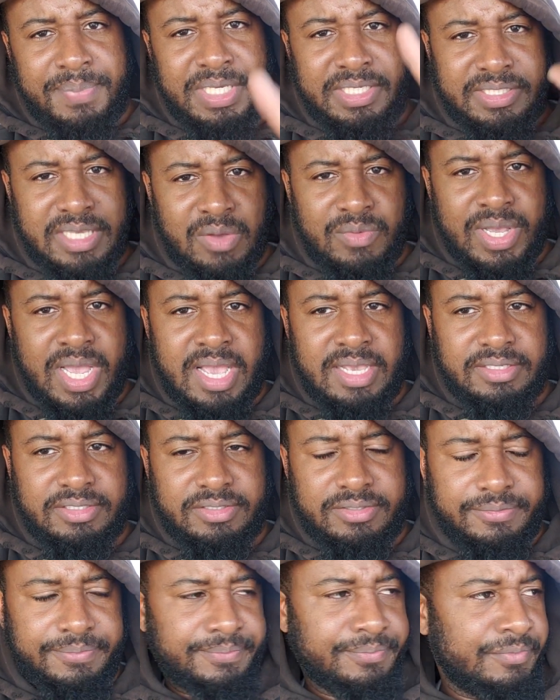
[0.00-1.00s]
Peace out,
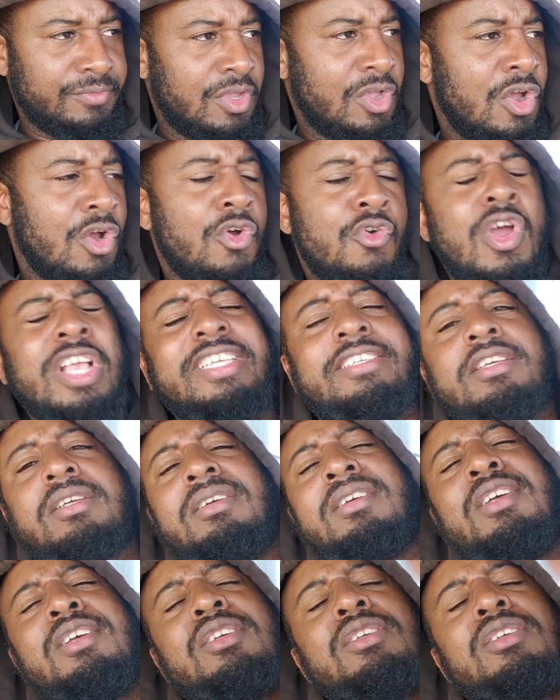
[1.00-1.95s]
guys. Rich!